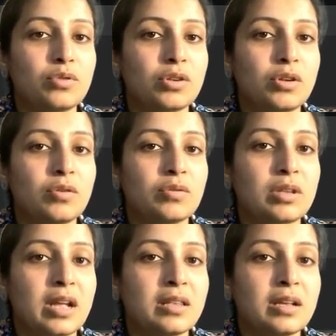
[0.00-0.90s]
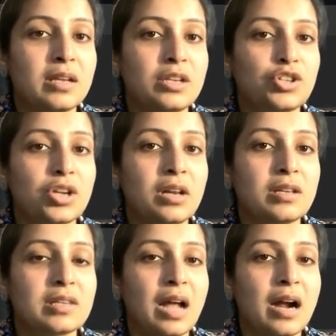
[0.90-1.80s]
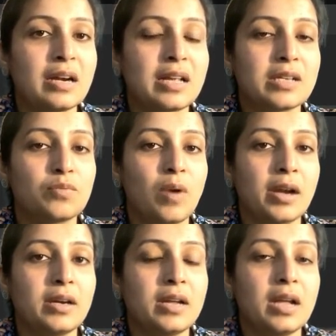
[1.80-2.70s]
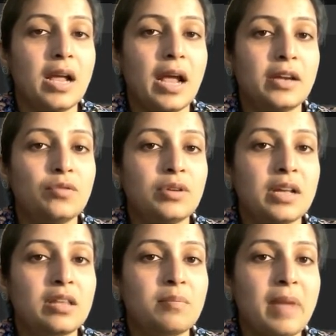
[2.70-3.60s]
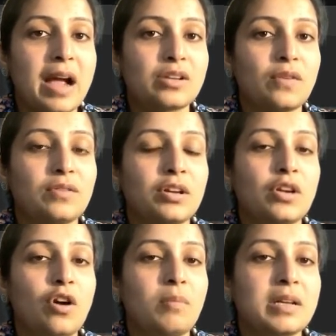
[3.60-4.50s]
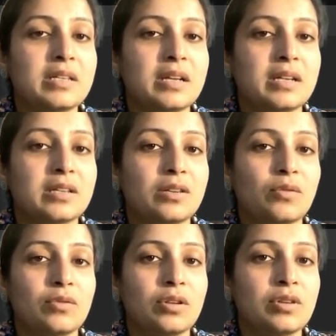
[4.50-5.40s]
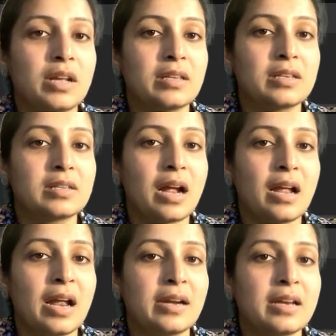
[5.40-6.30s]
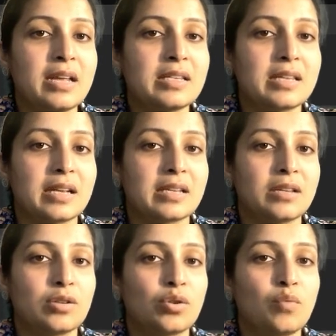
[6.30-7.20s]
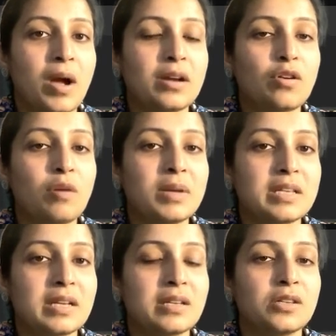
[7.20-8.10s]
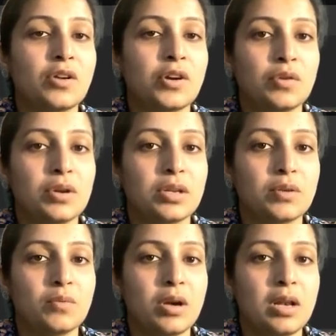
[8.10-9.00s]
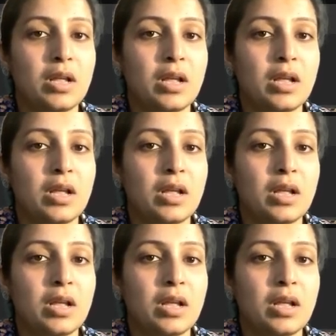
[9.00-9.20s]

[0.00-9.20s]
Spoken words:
So you take the initial start as 1 and you take the max of 3, 6. So you take the start end as 6. So 1, 6 is your new interval.